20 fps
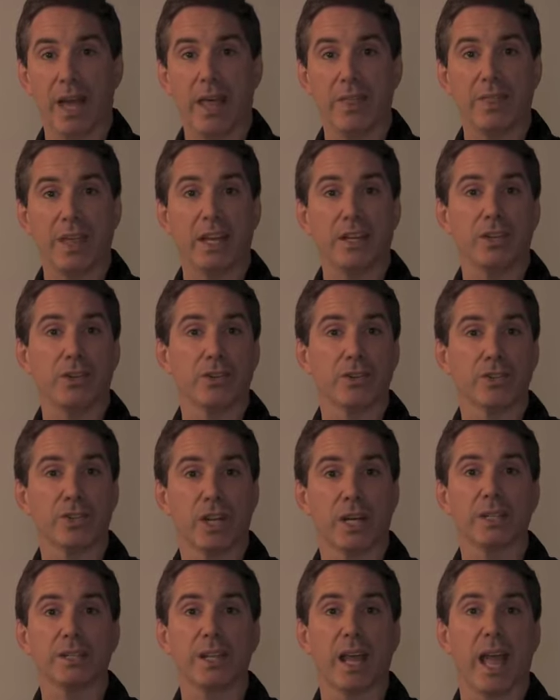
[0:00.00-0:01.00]
and then you're
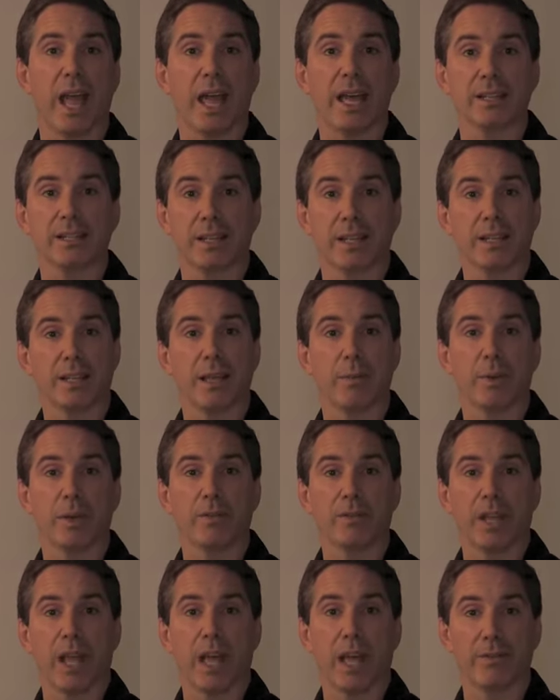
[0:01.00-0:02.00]
just asking them
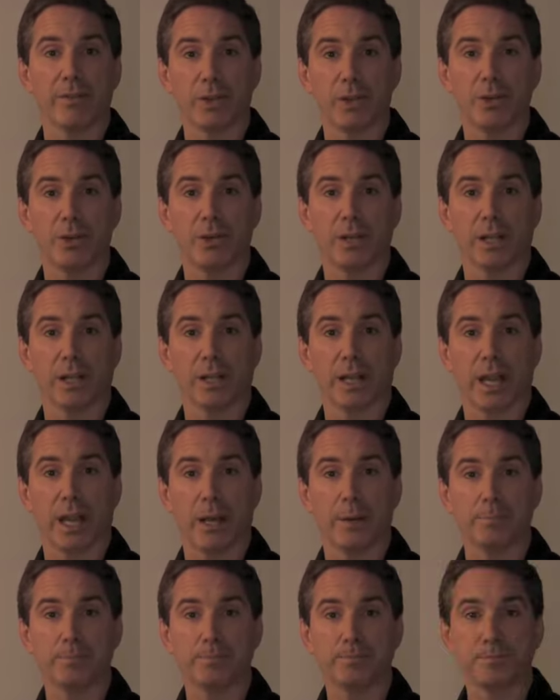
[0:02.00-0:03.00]
if they have a Google
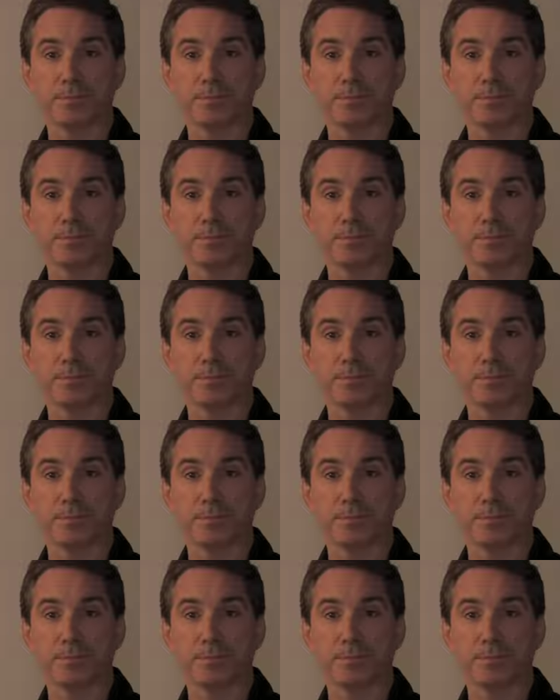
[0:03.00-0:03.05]
account.